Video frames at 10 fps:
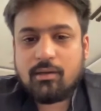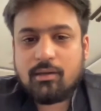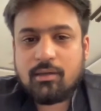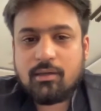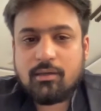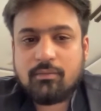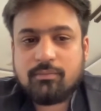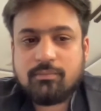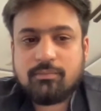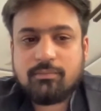uh
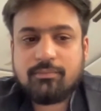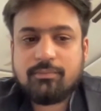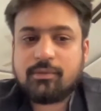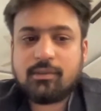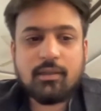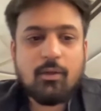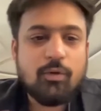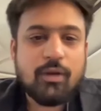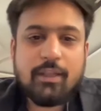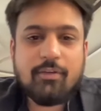sir the
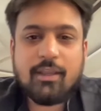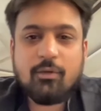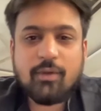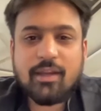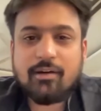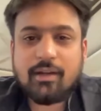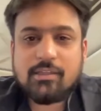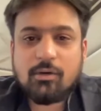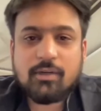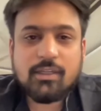only way you can
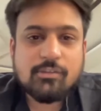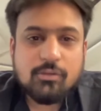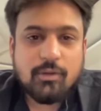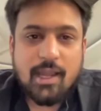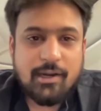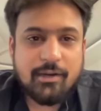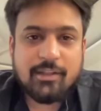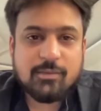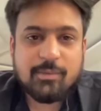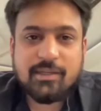reach out is through
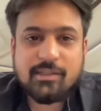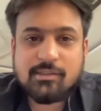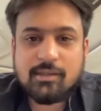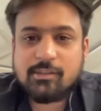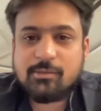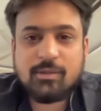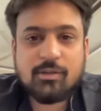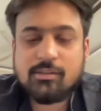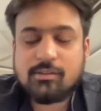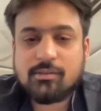canadian experience class
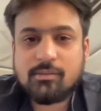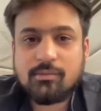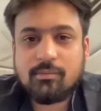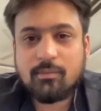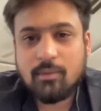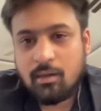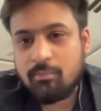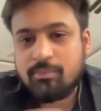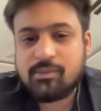because uh,